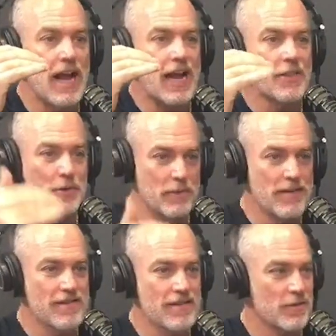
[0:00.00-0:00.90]
And the
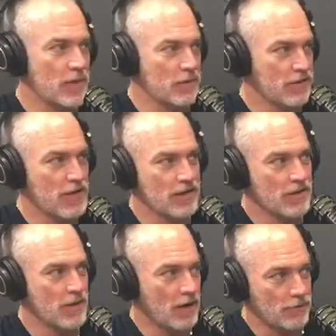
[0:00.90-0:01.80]
reason is, when I was talking
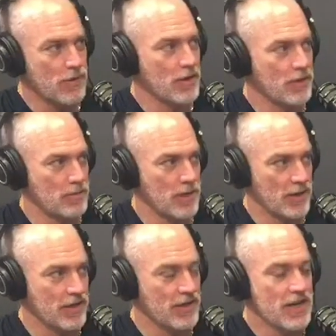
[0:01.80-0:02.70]
to our father
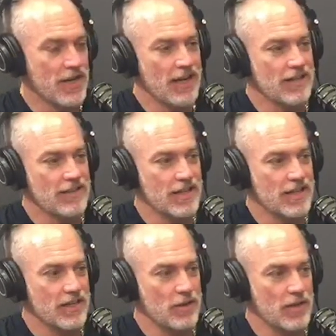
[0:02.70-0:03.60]
about it, is
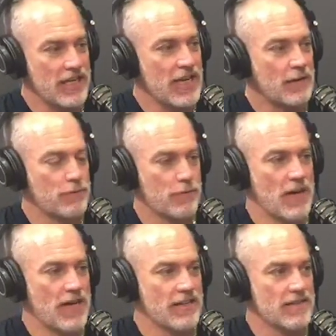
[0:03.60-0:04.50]
that, you know, he had
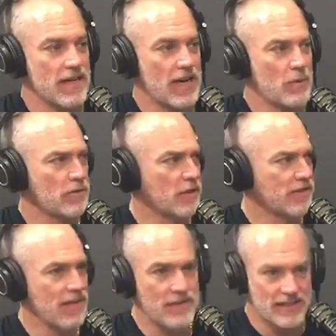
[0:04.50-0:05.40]
friends, and I was about
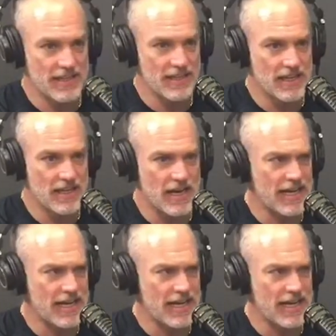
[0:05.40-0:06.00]
17 then.